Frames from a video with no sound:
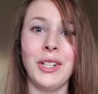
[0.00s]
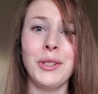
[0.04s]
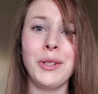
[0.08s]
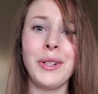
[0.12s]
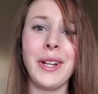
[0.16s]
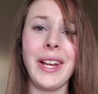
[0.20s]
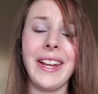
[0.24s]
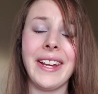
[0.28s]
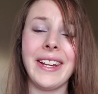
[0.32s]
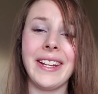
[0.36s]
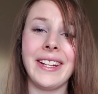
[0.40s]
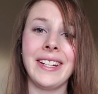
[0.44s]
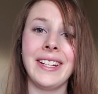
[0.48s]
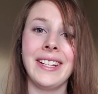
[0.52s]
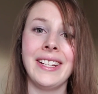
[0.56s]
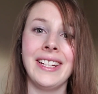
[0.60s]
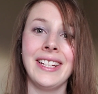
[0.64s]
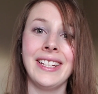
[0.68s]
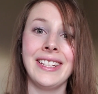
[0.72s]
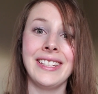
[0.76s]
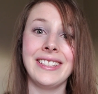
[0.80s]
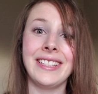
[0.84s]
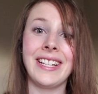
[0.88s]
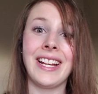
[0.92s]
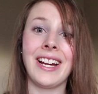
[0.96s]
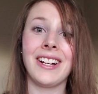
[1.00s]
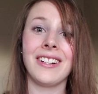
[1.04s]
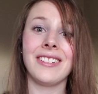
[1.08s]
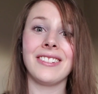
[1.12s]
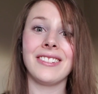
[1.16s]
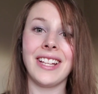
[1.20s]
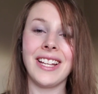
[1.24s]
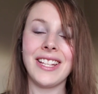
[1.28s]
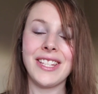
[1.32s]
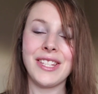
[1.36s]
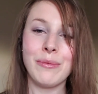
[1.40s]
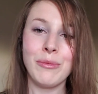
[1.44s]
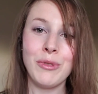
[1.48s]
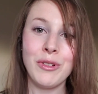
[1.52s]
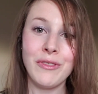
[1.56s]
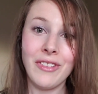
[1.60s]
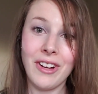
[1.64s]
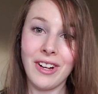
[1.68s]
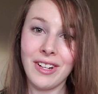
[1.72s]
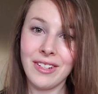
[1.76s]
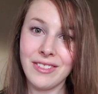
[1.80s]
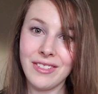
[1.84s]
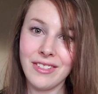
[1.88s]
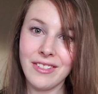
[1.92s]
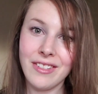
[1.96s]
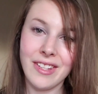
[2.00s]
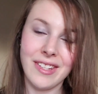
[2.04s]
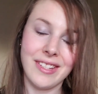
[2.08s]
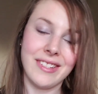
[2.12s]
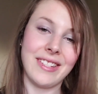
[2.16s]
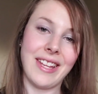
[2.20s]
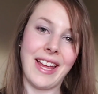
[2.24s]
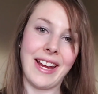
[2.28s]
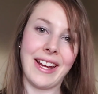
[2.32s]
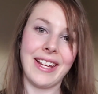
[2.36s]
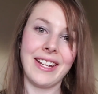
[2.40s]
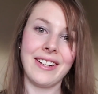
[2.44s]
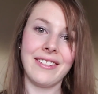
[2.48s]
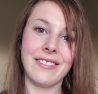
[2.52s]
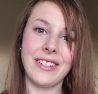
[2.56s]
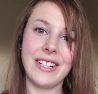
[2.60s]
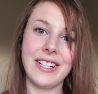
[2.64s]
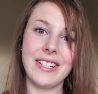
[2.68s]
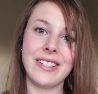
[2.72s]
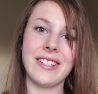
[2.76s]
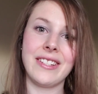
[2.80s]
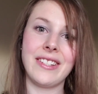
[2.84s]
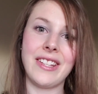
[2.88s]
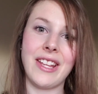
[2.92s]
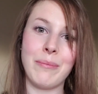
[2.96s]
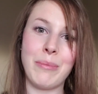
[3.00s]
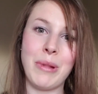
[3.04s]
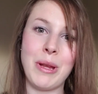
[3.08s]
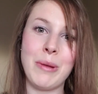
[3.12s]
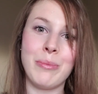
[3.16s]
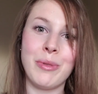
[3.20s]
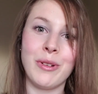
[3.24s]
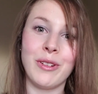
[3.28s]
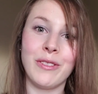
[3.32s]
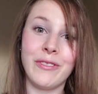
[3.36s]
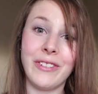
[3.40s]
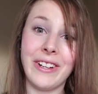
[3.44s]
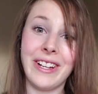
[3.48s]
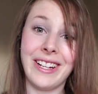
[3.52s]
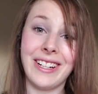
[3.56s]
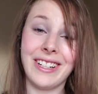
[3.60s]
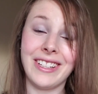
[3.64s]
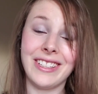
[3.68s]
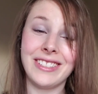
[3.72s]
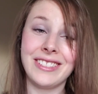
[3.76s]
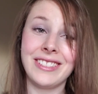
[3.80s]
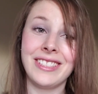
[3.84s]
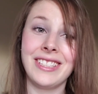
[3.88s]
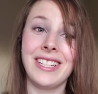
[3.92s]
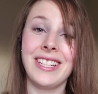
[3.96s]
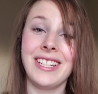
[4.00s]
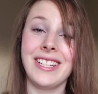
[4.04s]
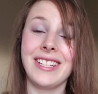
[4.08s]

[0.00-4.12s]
Okay, now let's move on to the second reason that people fail.